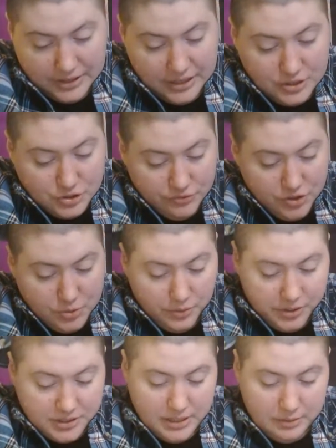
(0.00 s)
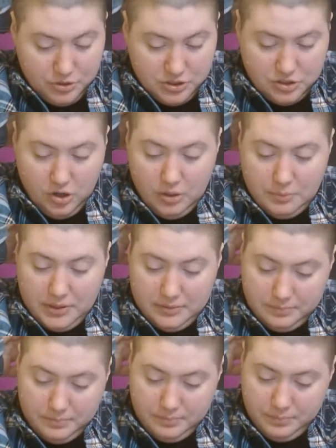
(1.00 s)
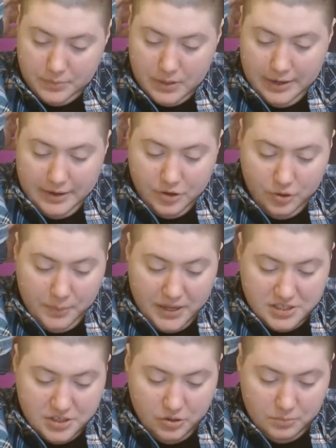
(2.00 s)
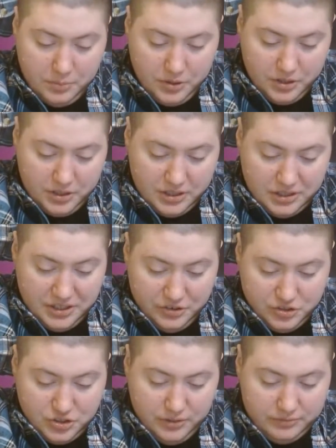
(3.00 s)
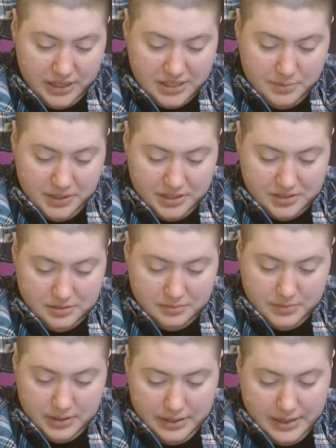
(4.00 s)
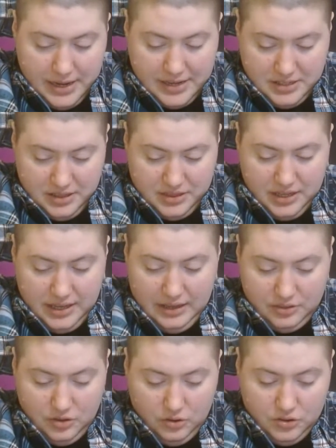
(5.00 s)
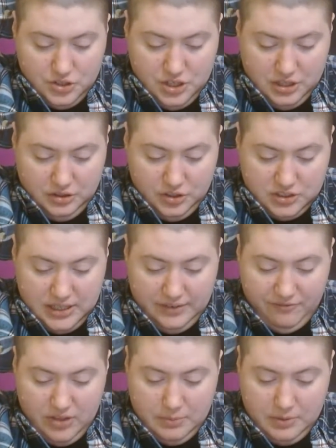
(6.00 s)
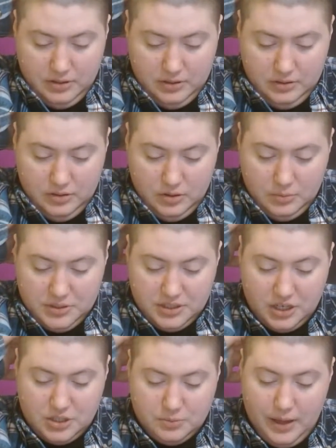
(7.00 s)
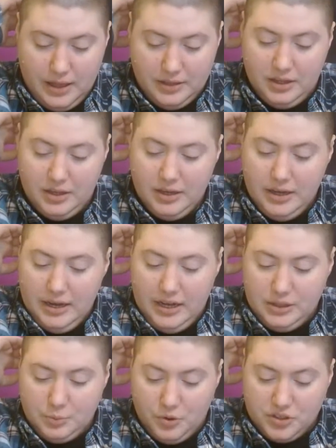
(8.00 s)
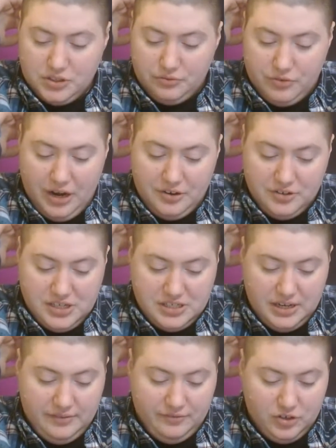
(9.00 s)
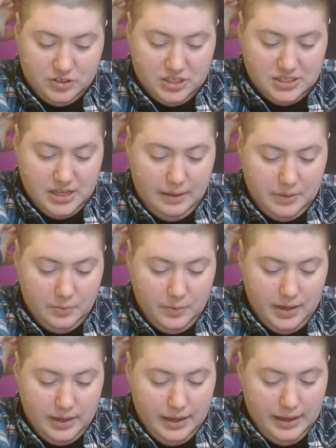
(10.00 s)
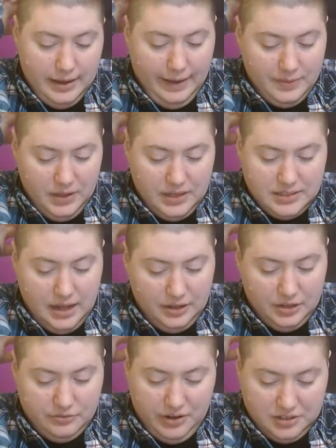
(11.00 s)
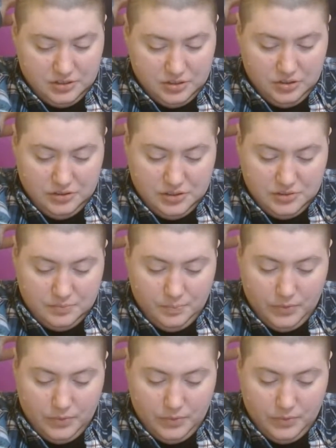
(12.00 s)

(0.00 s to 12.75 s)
Interviewer Deborah Solomon. Your best known book, The Literature of Lesbianism, is a thick anthology that looks at female homosexuality in the works of writers as diverse as Hemingway and the Italian Renaissance.